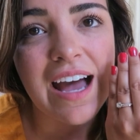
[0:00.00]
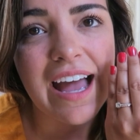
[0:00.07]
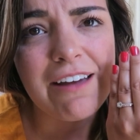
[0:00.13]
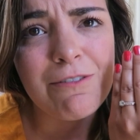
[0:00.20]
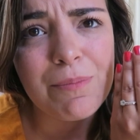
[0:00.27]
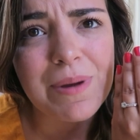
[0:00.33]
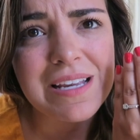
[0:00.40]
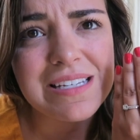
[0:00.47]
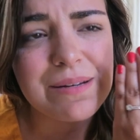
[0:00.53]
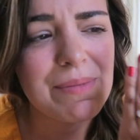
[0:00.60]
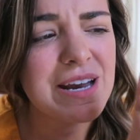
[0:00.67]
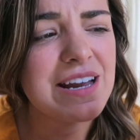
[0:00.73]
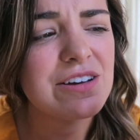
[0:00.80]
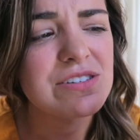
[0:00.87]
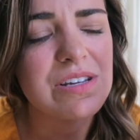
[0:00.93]
I haven't painted
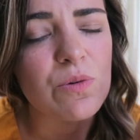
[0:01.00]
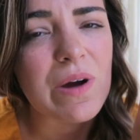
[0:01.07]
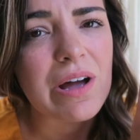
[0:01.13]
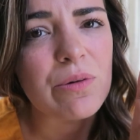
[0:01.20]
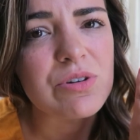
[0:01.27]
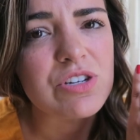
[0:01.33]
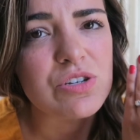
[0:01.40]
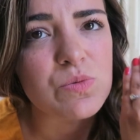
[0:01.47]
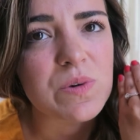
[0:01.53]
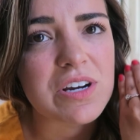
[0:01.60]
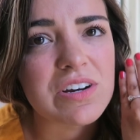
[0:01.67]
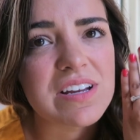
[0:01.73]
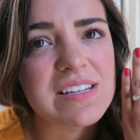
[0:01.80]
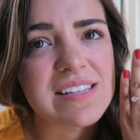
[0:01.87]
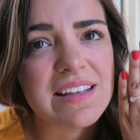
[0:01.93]
my nails in a while, which is
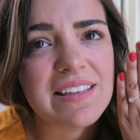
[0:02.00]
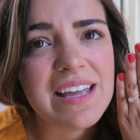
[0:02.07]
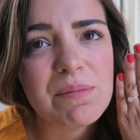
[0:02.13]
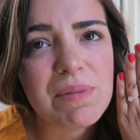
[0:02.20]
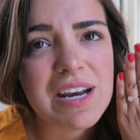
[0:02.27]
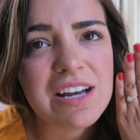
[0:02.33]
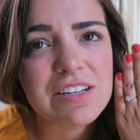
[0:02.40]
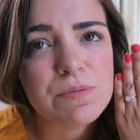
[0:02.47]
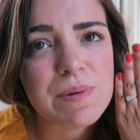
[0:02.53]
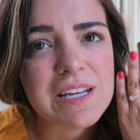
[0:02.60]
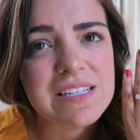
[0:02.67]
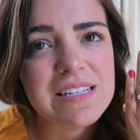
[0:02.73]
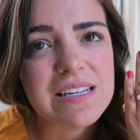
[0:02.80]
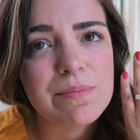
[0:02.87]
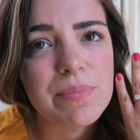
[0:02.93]
weird because I like my nails
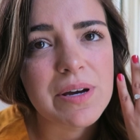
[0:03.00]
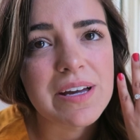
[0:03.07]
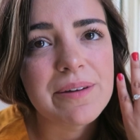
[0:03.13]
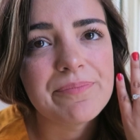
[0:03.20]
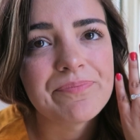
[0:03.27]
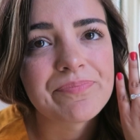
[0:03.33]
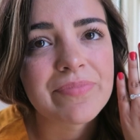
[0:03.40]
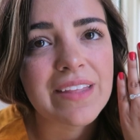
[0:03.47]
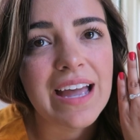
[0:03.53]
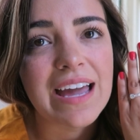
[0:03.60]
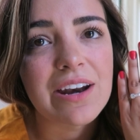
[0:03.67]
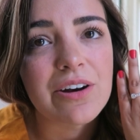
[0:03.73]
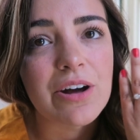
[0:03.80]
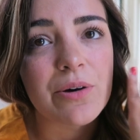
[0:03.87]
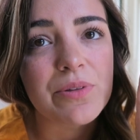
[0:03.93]
painted, but
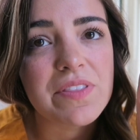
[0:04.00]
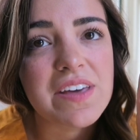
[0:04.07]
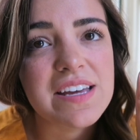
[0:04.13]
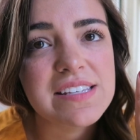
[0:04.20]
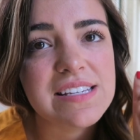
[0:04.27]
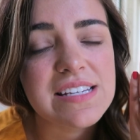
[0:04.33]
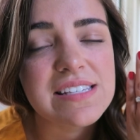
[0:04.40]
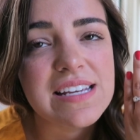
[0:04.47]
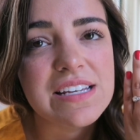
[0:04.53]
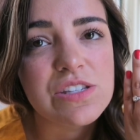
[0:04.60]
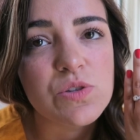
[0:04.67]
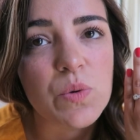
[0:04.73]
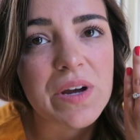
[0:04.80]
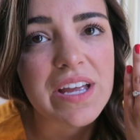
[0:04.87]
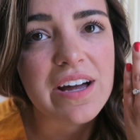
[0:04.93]
I don't know. This is a
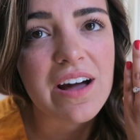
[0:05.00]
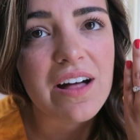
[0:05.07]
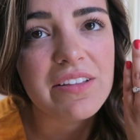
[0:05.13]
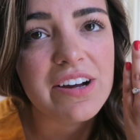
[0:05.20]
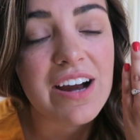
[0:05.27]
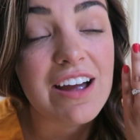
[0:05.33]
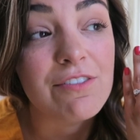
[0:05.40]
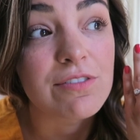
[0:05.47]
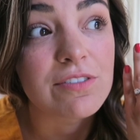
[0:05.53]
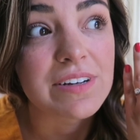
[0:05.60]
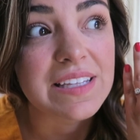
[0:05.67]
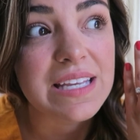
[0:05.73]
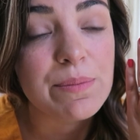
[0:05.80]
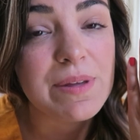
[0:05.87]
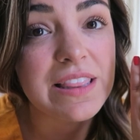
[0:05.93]
Zoya color. I've
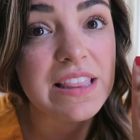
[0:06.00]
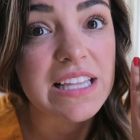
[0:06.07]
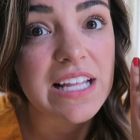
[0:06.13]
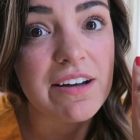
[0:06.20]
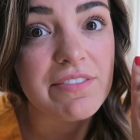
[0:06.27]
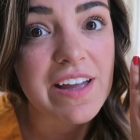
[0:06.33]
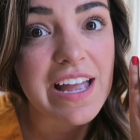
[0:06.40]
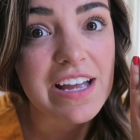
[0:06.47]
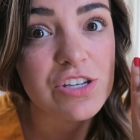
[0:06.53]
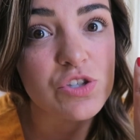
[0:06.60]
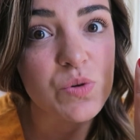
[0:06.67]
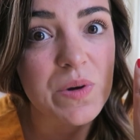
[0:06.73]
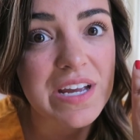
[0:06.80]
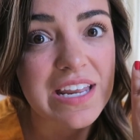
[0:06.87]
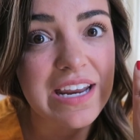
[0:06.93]
really been loving
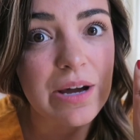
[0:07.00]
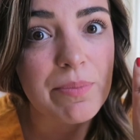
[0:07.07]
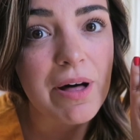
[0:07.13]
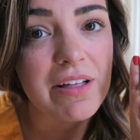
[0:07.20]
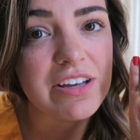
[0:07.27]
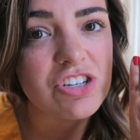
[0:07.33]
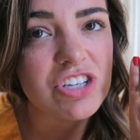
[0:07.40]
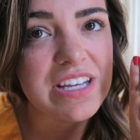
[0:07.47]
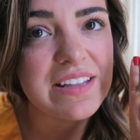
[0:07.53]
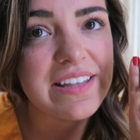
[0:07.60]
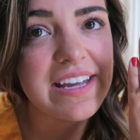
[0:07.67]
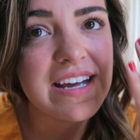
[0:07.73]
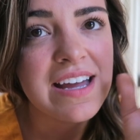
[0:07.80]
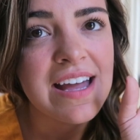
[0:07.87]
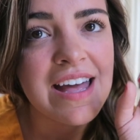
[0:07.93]
Zoya nail polish
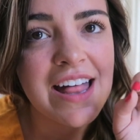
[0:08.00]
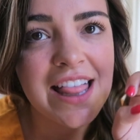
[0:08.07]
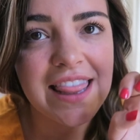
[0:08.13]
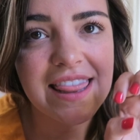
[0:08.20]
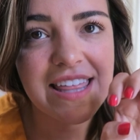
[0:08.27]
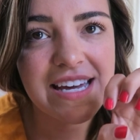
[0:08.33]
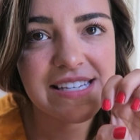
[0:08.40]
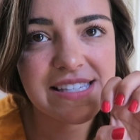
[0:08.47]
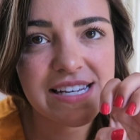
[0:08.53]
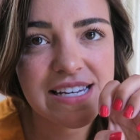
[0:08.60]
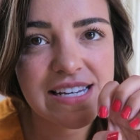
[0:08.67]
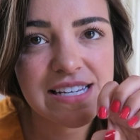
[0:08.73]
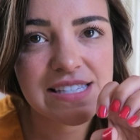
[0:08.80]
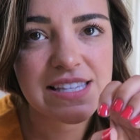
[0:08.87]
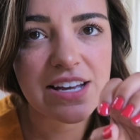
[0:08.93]
lately. This
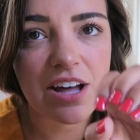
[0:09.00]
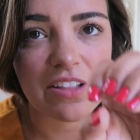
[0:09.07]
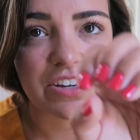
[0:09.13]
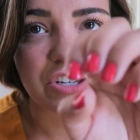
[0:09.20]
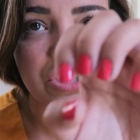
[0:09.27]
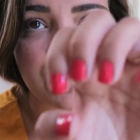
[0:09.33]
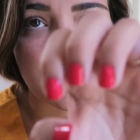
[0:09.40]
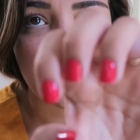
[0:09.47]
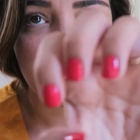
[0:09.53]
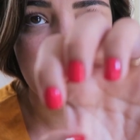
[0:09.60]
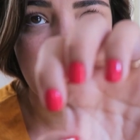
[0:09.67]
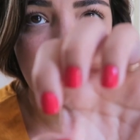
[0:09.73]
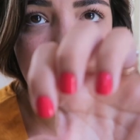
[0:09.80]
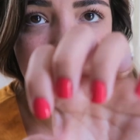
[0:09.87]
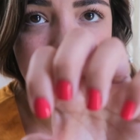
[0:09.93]
is the color
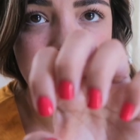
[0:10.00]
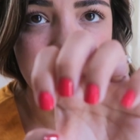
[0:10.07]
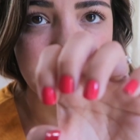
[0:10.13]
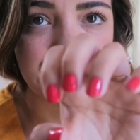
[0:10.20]
Sonia.